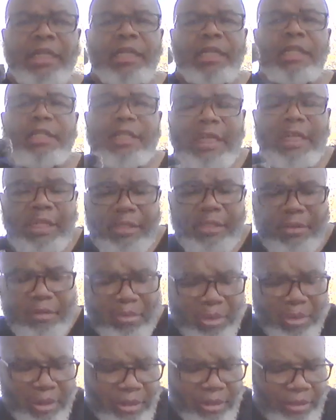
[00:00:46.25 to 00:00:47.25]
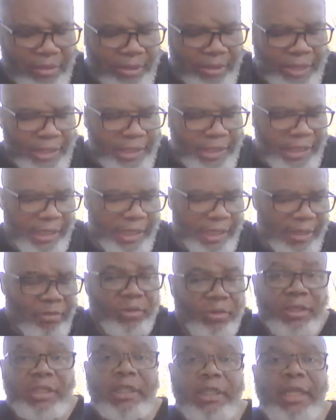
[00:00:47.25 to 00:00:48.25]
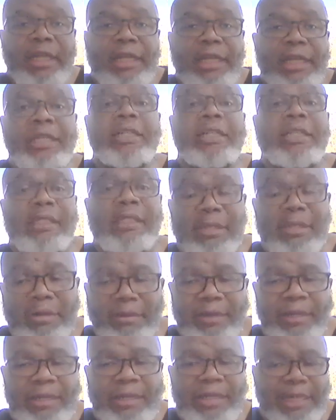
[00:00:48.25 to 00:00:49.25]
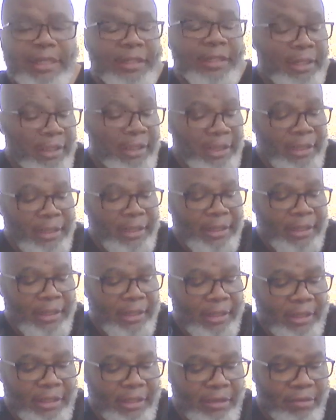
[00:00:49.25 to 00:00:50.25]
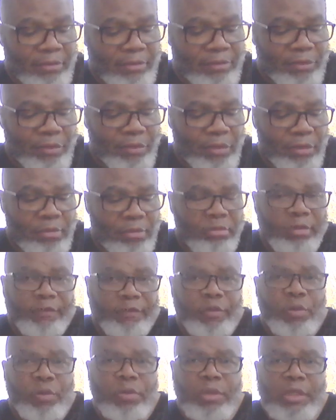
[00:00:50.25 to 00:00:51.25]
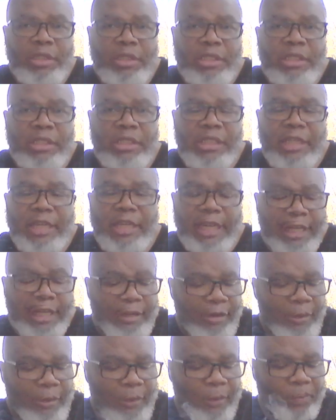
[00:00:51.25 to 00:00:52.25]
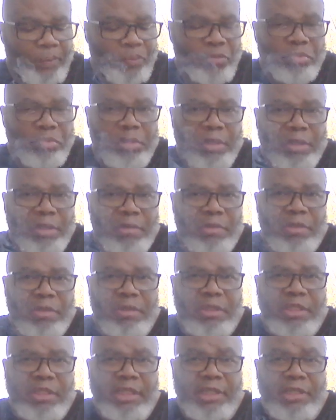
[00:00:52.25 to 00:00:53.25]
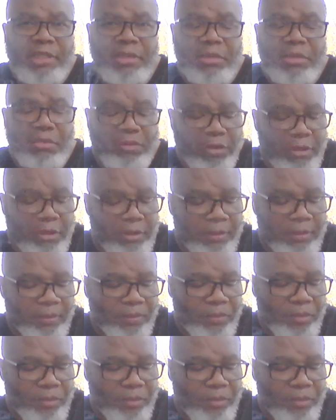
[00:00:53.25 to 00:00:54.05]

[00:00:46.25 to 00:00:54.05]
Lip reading: Today's going to be a great day. Well, today is a great day for reviewing this CAO Pilon. So stay tuned for